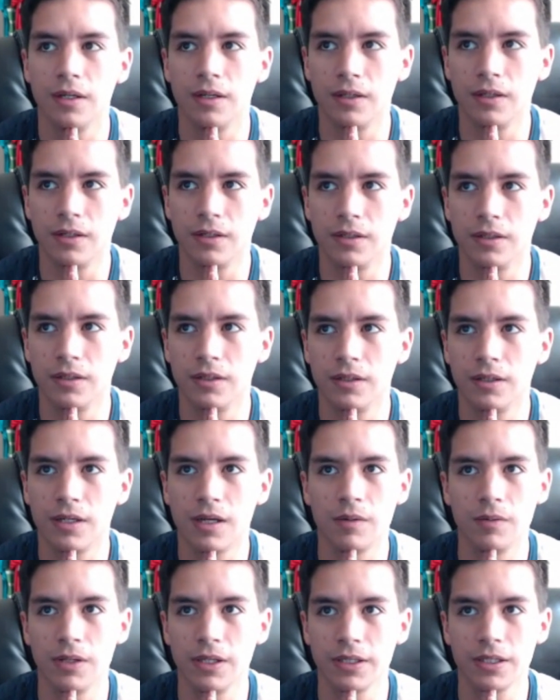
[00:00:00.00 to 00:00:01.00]

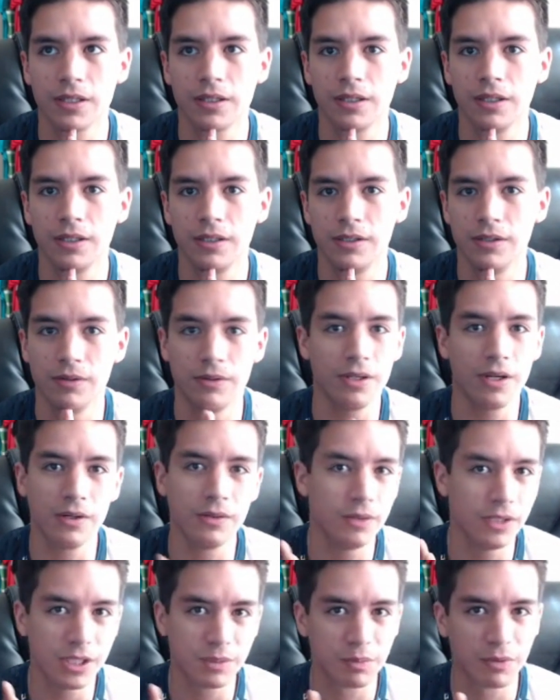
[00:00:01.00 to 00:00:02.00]
I would like to thank, you know,
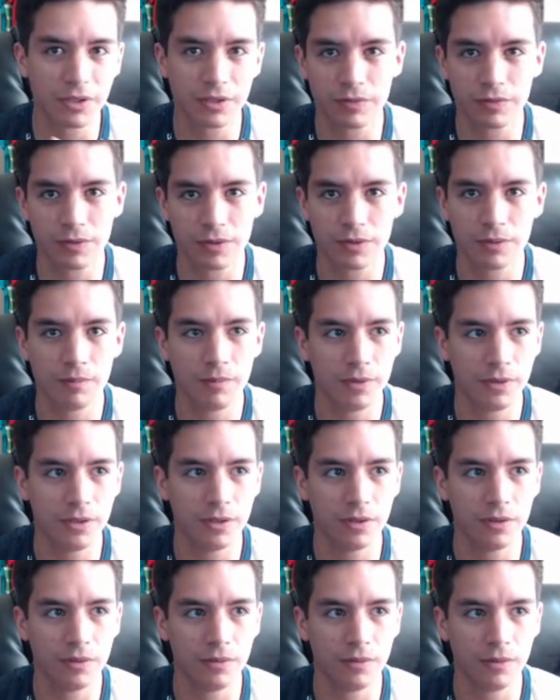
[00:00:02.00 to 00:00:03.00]
Yahoo Esports for,
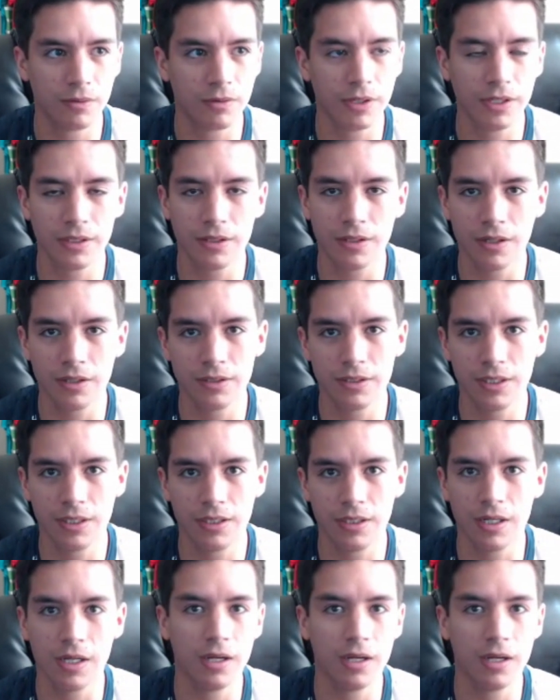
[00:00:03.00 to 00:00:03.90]
you know, creating content.